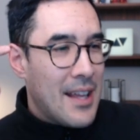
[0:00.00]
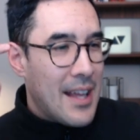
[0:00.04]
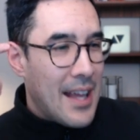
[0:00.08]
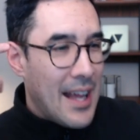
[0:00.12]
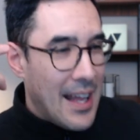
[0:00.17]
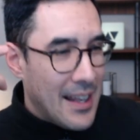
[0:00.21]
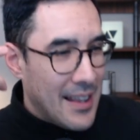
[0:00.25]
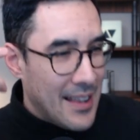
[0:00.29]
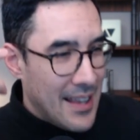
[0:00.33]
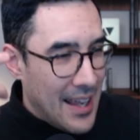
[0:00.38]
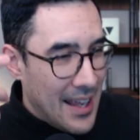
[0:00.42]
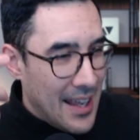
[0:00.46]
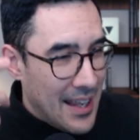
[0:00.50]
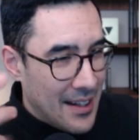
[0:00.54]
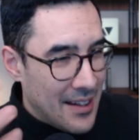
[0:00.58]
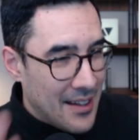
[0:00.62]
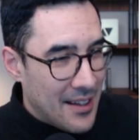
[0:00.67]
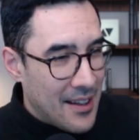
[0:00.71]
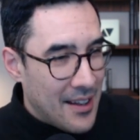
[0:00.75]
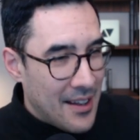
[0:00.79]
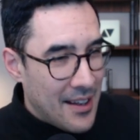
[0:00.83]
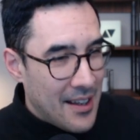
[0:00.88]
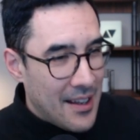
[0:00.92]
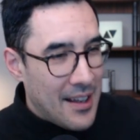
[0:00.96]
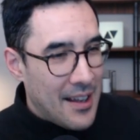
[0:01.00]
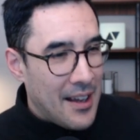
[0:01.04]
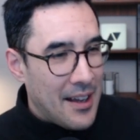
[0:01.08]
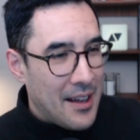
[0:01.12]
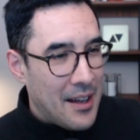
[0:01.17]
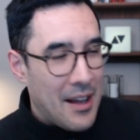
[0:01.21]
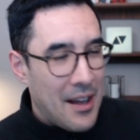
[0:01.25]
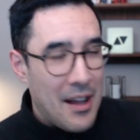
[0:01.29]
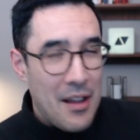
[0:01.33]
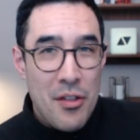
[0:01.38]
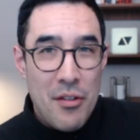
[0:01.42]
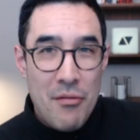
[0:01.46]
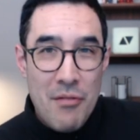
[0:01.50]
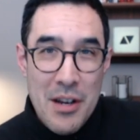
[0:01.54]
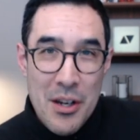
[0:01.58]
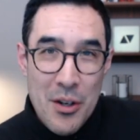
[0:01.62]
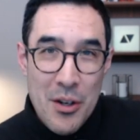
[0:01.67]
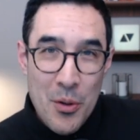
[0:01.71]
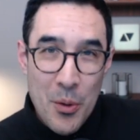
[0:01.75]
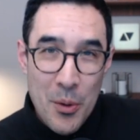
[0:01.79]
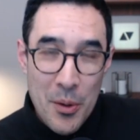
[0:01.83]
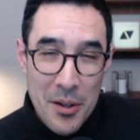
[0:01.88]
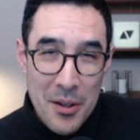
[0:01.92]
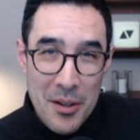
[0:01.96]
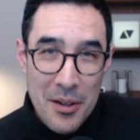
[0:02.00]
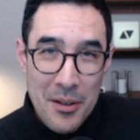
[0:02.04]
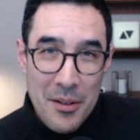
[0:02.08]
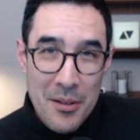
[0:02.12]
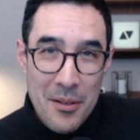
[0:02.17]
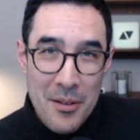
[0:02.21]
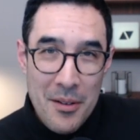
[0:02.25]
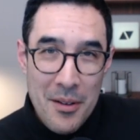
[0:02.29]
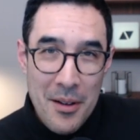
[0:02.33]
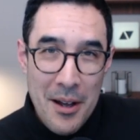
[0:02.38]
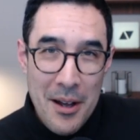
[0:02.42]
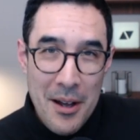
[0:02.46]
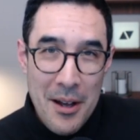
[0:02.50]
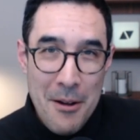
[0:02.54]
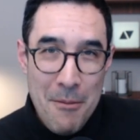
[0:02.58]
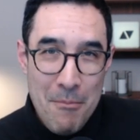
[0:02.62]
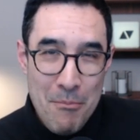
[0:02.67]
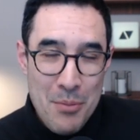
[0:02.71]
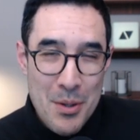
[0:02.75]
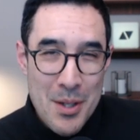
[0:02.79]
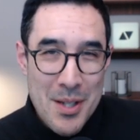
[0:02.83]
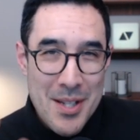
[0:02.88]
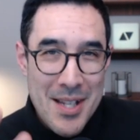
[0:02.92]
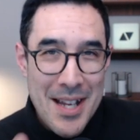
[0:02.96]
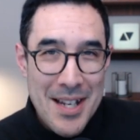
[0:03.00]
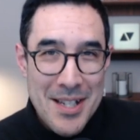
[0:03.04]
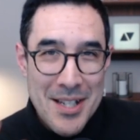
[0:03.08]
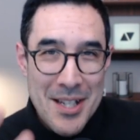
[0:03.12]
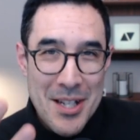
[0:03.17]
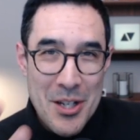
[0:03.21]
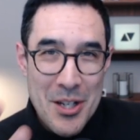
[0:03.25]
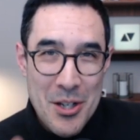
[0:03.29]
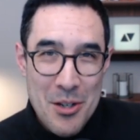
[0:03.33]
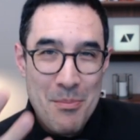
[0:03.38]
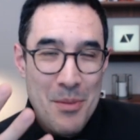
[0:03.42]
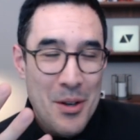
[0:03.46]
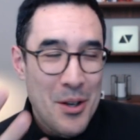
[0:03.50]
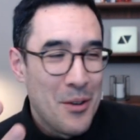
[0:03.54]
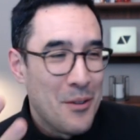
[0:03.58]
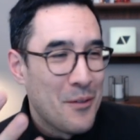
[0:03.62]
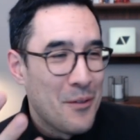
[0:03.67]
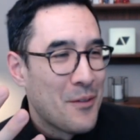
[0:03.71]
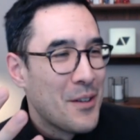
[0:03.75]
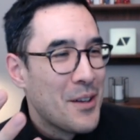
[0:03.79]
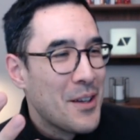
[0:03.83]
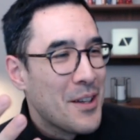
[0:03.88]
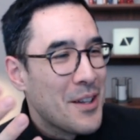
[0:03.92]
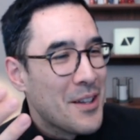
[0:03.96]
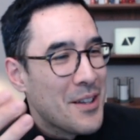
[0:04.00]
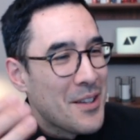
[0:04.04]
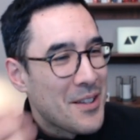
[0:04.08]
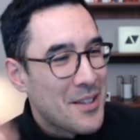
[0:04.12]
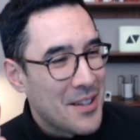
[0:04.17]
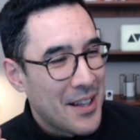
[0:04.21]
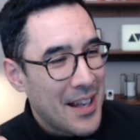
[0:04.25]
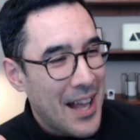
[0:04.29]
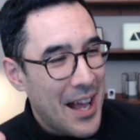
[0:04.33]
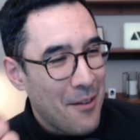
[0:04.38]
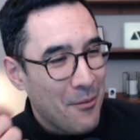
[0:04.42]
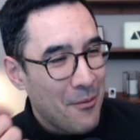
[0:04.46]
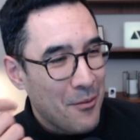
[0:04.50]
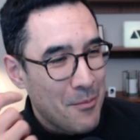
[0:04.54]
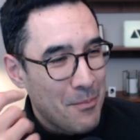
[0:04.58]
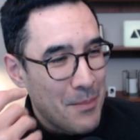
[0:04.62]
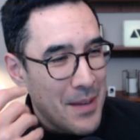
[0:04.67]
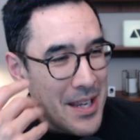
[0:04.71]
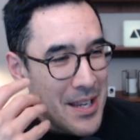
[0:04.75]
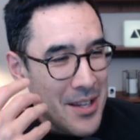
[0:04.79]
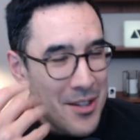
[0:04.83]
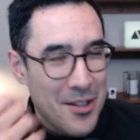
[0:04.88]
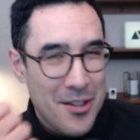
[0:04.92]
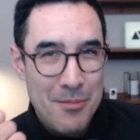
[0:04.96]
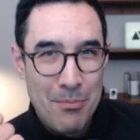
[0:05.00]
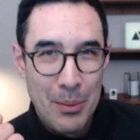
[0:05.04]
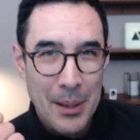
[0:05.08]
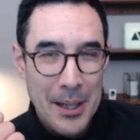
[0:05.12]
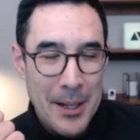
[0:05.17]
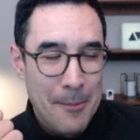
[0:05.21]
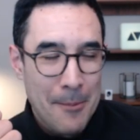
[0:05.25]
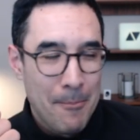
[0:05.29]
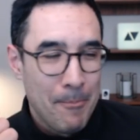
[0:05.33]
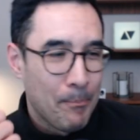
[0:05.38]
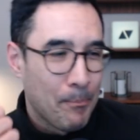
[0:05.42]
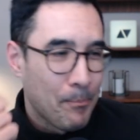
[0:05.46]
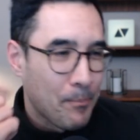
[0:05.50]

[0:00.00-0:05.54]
and then a 3/4 percentage move. So that would be your split.